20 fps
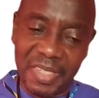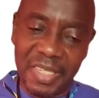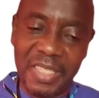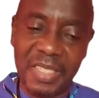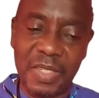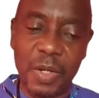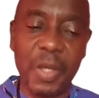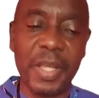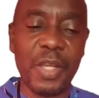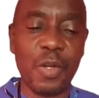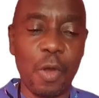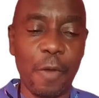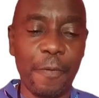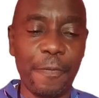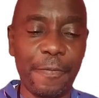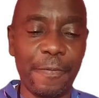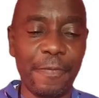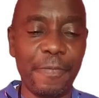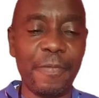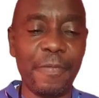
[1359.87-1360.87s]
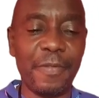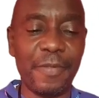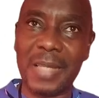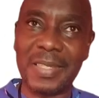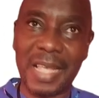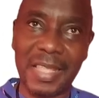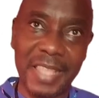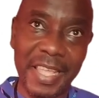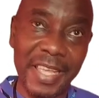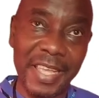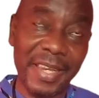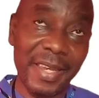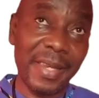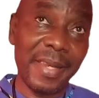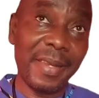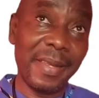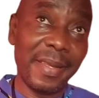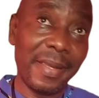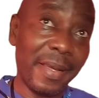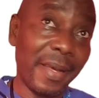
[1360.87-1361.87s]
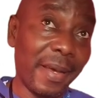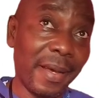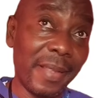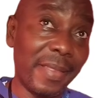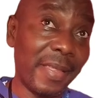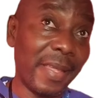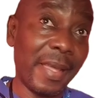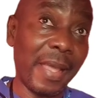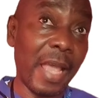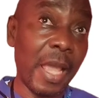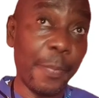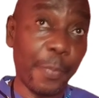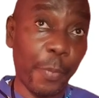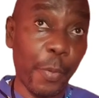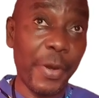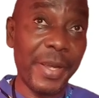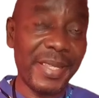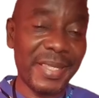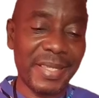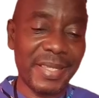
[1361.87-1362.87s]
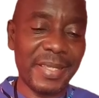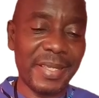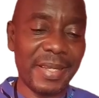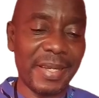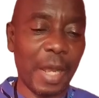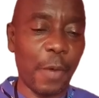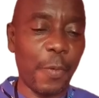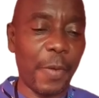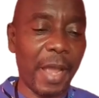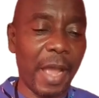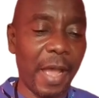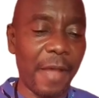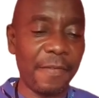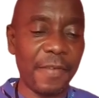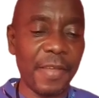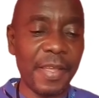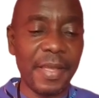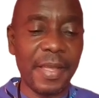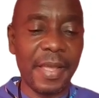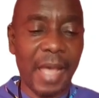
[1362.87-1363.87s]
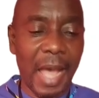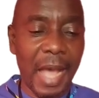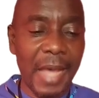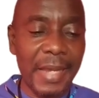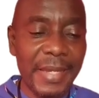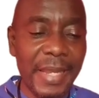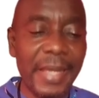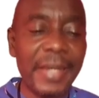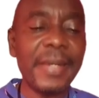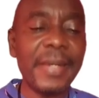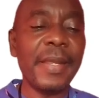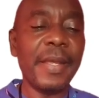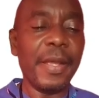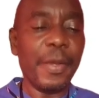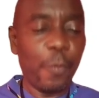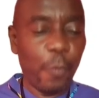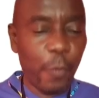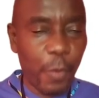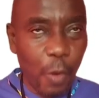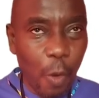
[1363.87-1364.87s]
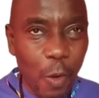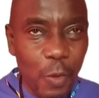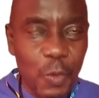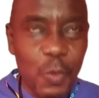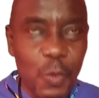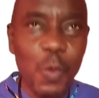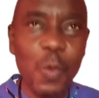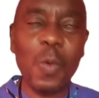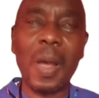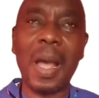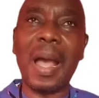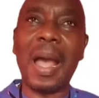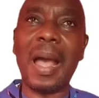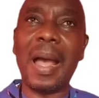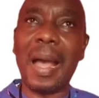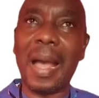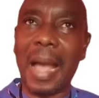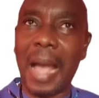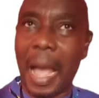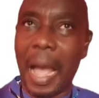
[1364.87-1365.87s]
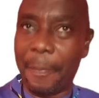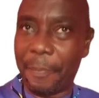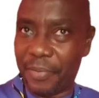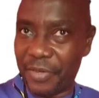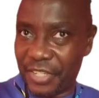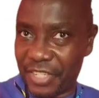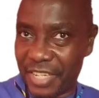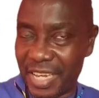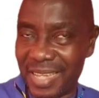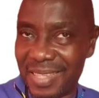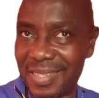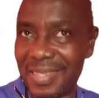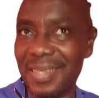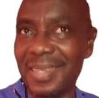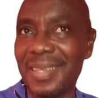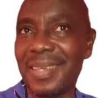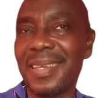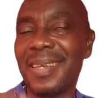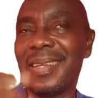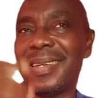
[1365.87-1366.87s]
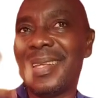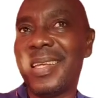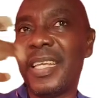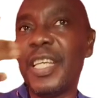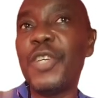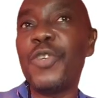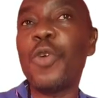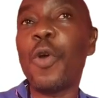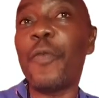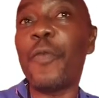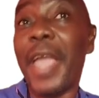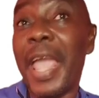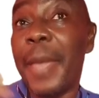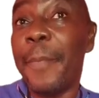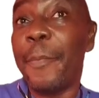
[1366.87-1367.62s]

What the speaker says: it's long enough to ascertain the endpoints that we have. And then we also appreciate the issue of